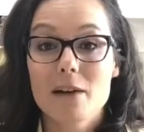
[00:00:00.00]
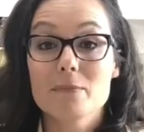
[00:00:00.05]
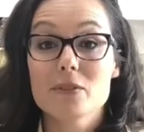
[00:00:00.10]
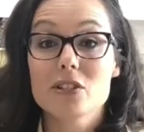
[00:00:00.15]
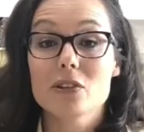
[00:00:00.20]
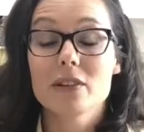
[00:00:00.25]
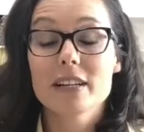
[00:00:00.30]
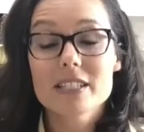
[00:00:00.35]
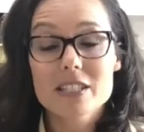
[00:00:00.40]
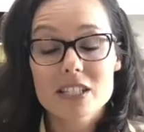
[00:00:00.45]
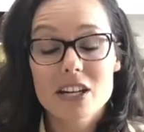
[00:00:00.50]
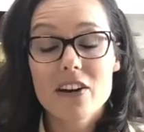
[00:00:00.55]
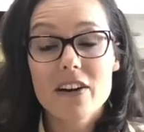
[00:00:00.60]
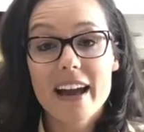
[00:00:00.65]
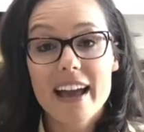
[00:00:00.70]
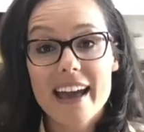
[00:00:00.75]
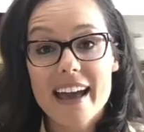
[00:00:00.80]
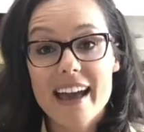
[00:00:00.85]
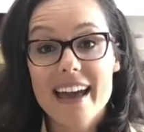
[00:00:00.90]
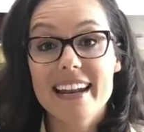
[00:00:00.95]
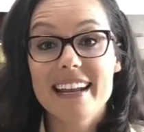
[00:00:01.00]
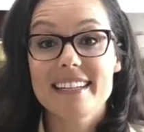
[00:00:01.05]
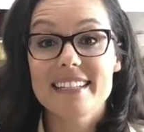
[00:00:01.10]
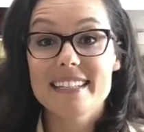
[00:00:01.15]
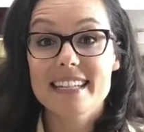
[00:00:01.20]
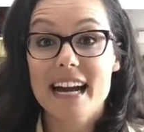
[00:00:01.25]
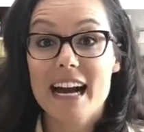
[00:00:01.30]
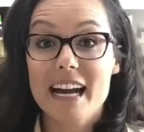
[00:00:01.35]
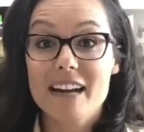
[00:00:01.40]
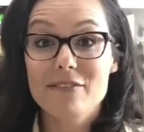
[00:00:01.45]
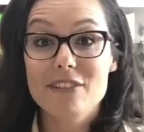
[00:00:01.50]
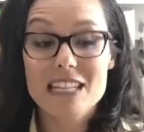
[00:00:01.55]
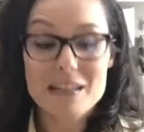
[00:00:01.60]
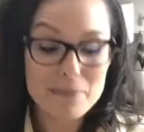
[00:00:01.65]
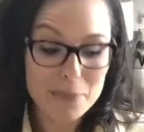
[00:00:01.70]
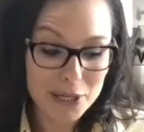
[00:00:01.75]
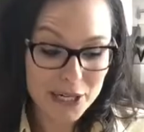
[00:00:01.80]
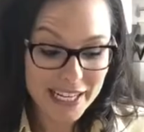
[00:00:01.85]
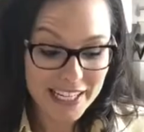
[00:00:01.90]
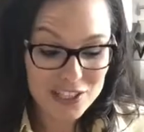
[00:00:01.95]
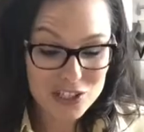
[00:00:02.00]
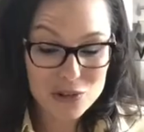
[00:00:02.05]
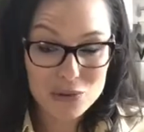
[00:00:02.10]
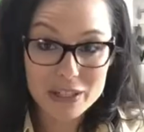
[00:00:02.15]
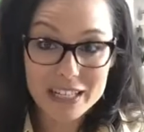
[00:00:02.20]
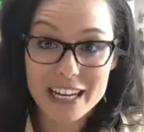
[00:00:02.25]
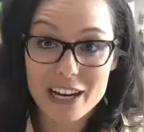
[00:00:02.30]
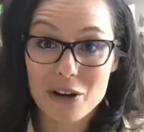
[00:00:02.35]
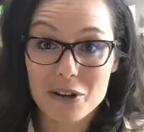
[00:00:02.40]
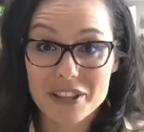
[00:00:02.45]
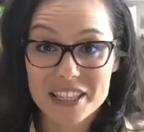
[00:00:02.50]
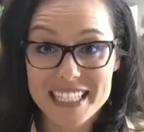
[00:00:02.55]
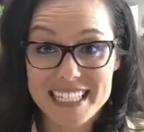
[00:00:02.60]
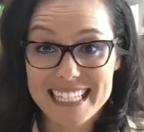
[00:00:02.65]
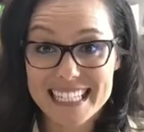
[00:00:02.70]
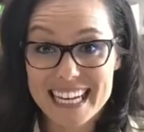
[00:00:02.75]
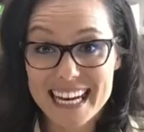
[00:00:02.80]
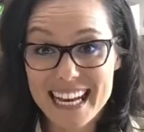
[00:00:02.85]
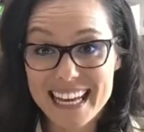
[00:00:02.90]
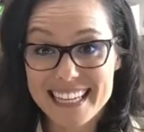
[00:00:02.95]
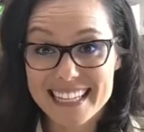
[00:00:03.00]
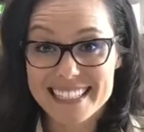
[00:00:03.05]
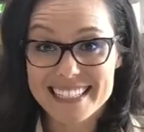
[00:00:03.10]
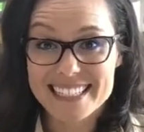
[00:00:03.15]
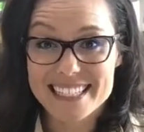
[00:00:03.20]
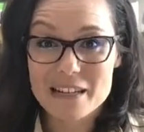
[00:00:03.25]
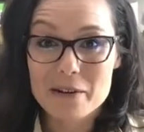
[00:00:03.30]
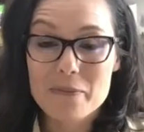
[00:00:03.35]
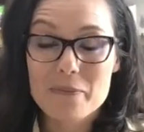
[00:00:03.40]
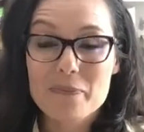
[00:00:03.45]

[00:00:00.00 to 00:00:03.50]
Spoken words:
So let's go ahead and dive deeper into a healthy diet.